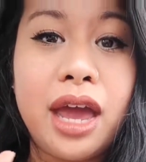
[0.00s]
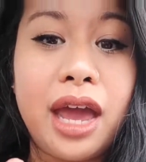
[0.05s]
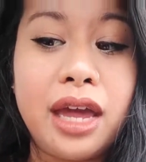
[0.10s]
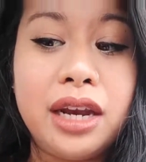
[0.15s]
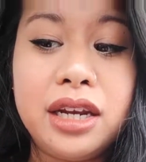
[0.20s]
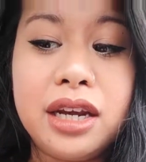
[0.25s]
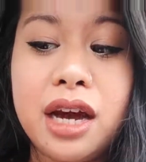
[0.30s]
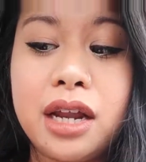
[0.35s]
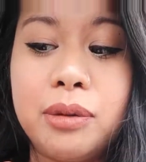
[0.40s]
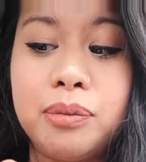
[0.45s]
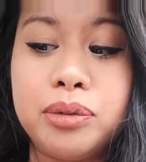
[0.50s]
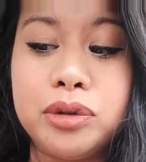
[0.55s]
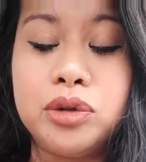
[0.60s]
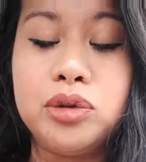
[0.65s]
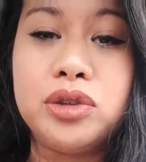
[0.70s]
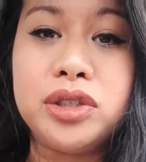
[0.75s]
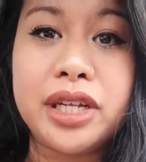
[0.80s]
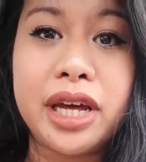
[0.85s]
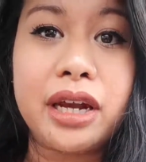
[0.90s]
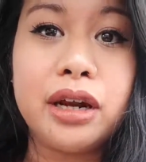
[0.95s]
any kind of
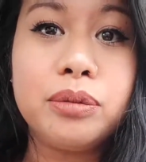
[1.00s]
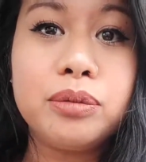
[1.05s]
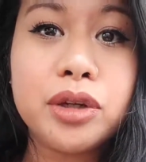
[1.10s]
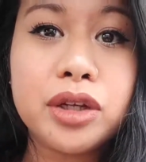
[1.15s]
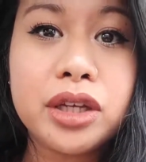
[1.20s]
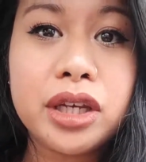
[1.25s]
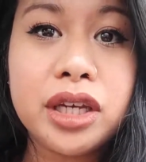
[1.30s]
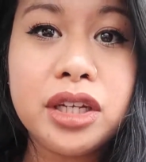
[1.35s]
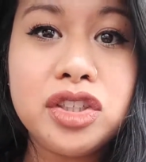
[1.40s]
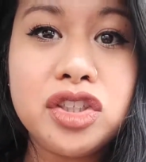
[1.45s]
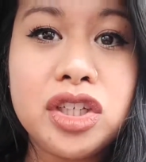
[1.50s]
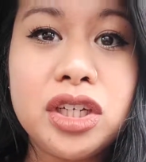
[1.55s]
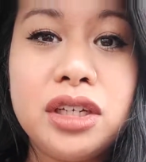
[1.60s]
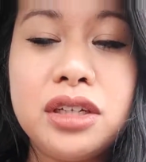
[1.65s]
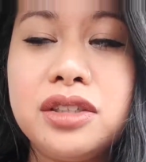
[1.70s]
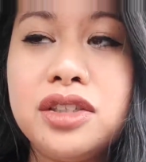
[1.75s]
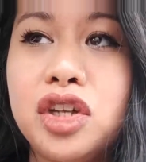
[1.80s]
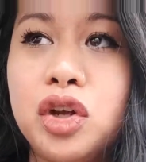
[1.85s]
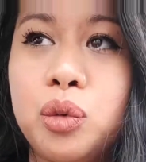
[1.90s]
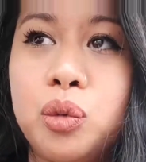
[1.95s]
blue denim looking
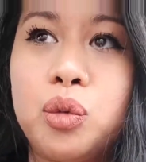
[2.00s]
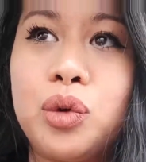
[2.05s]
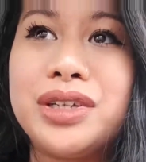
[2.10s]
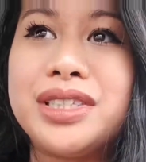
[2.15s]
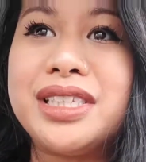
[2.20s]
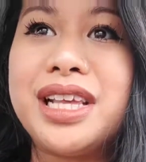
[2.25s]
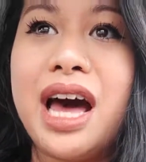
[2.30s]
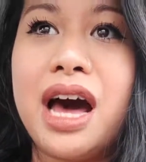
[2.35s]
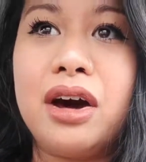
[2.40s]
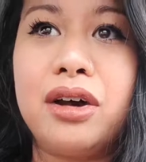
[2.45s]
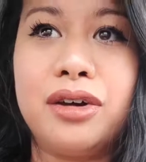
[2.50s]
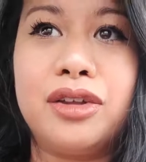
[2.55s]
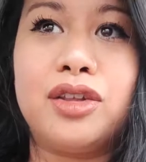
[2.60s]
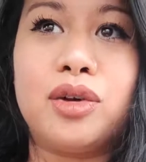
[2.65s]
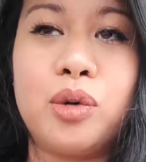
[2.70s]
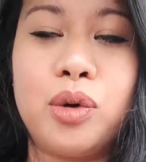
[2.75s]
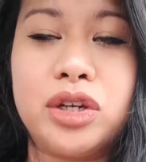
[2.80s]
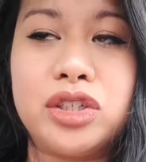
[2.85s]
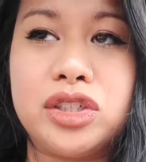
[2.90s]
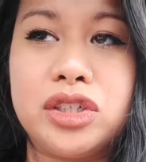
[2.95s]
jeans was out of
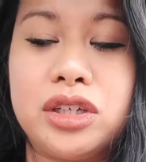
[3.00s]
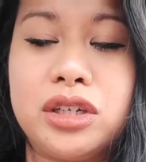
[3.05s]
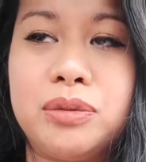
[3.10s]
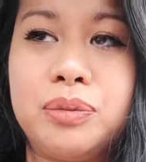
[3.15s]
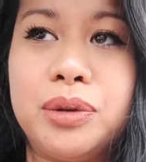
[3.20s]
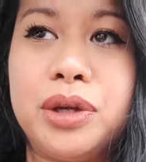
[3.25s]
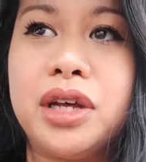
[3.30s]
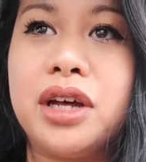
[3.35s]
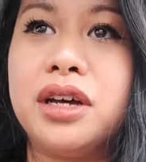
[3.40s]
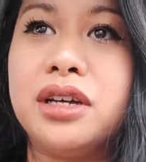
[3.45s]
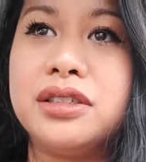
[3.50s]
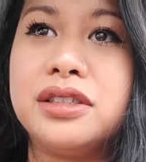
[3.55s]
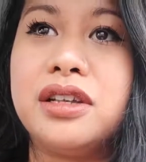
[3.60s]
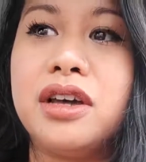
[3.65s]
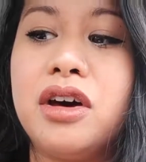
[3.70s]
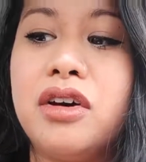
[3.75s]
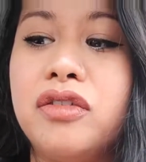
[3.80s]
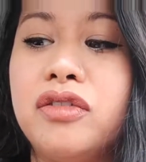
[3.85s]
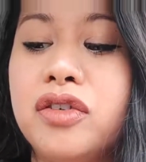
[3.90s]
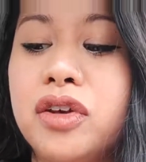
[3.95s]
the question because
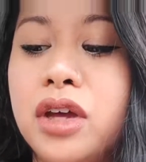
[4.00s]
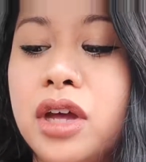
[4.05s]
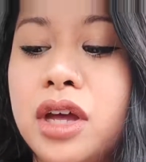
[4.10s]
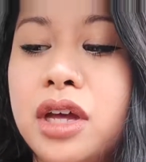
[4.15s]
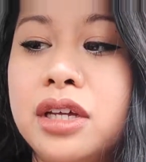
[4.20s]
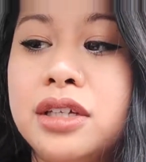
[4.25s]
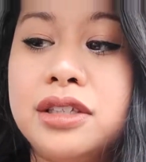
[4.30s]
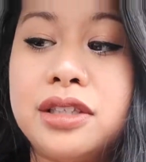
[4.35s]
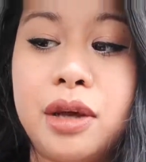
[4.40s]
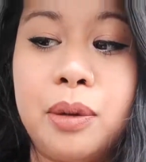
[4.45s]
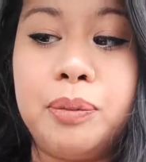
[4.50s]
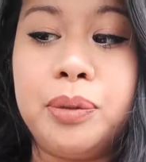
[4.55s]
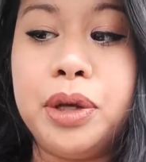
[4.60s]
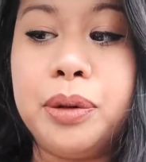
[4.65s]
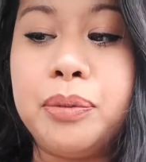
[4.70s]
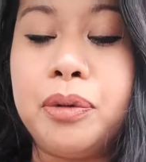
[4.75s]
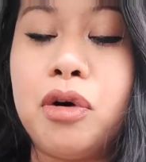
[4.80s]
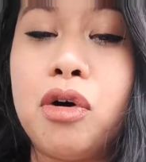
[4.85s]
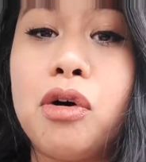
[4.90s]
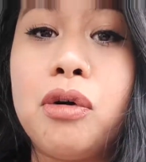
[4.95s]
of some
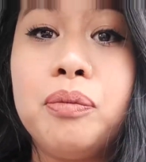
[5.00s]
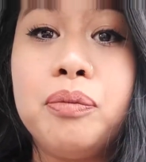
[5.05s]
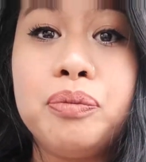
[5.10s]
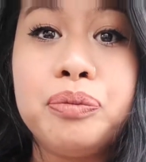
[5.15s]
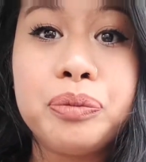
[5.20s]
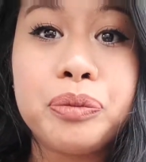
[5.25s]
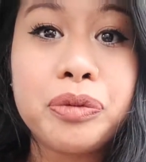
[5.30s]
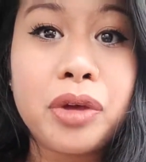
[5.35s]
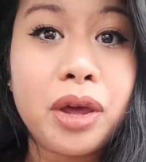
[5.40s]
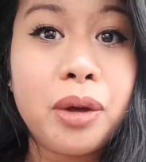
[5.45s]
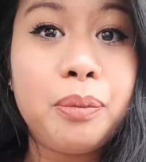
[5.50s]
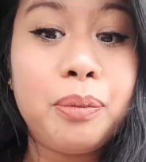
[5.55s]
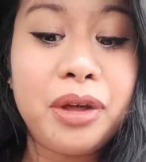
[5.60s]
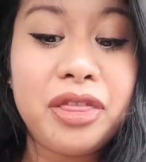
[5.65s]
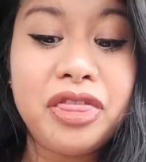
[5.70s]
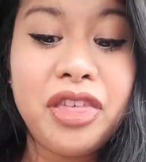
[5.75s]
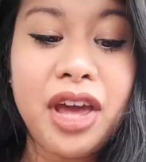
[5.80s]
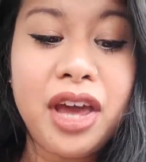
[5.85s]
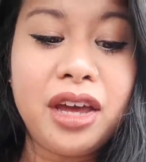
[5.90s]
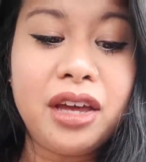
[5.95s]
people
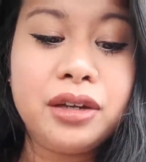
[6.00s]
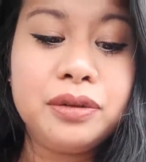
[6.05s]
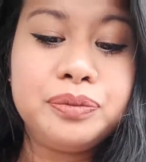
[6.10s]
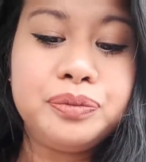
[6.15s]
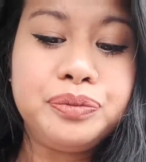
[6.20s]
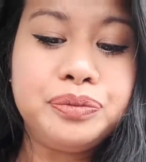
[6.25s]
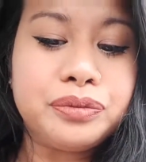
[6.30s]
but then